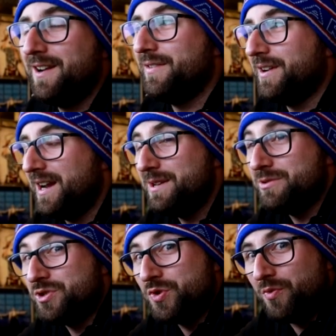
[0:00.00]
Forgot he
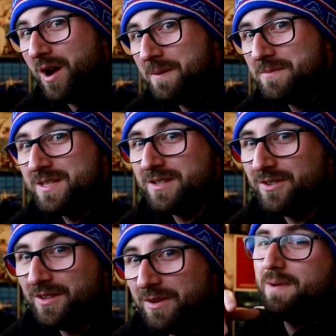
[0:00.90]
was dropped this
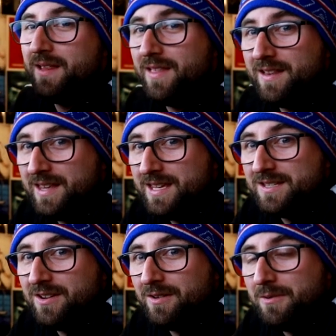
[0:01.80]
early. And then he's
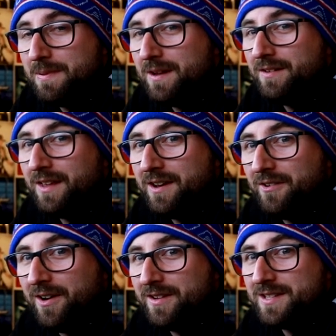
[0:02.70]
going to appear
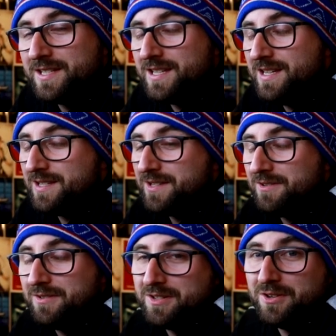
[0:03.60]
later on in the season,
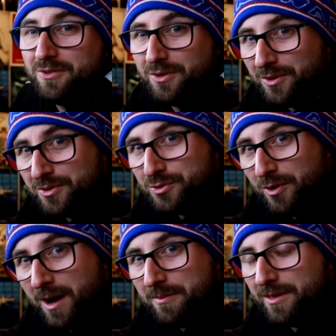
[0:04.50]
so there's a cool little
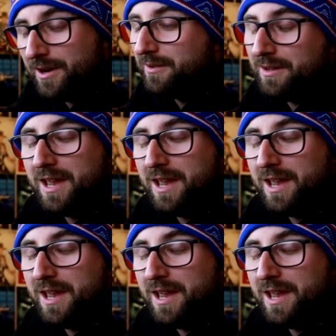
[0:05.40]
drop there.